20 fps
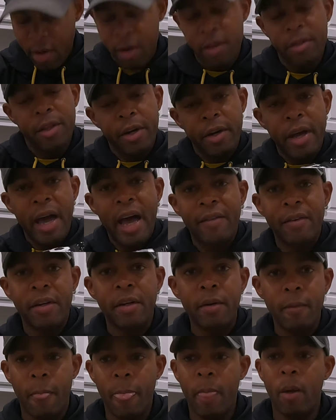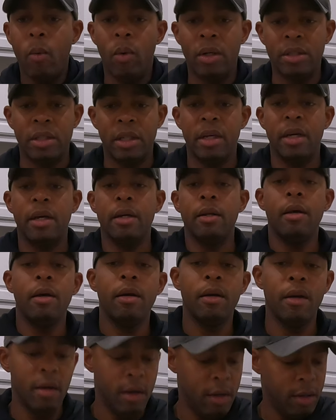there you have it. Once again,
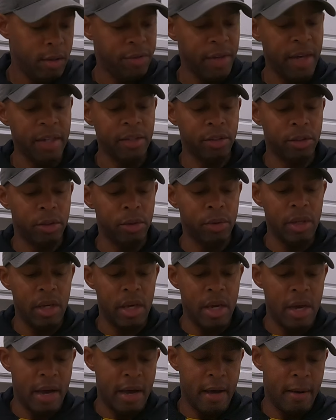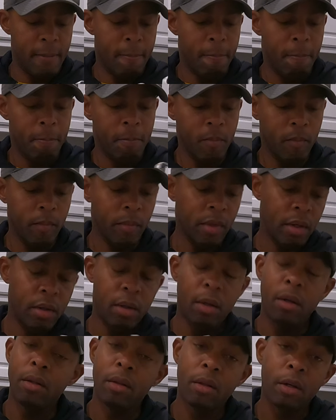thanks to the
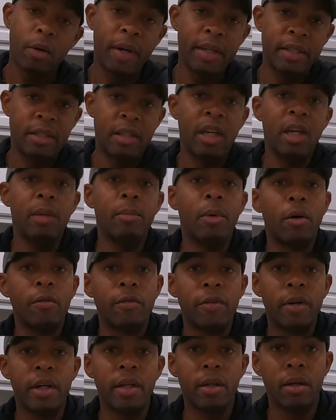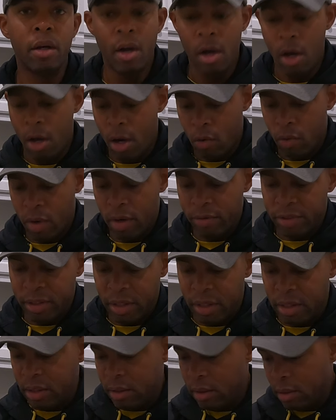great team over at
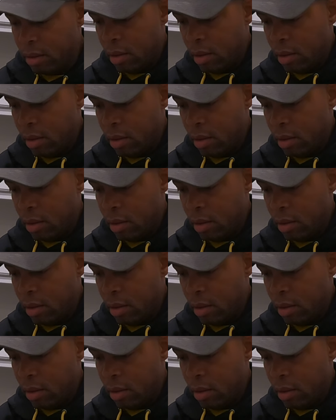Revzilla